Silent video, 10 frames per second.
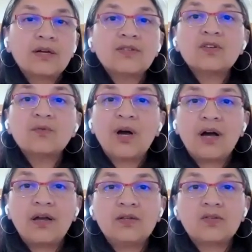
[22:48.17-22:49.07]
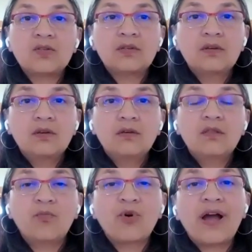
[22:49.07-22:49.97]
customize
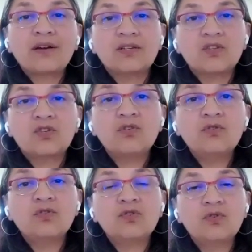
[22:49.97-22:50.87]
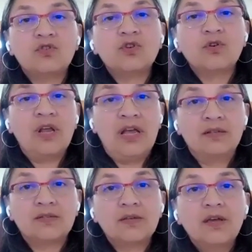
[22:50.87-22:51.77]
the practice to suit your
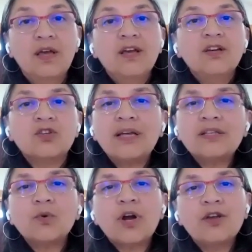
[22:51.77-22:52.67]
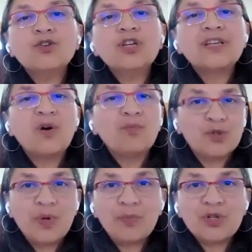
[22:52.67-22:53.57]
needs. So that's where I usually tell
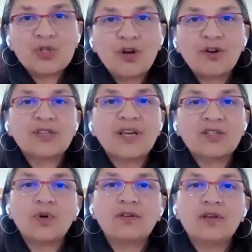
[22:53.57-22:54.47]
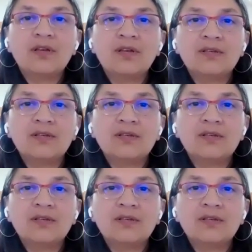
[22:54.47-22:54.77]
most people to start, because that's what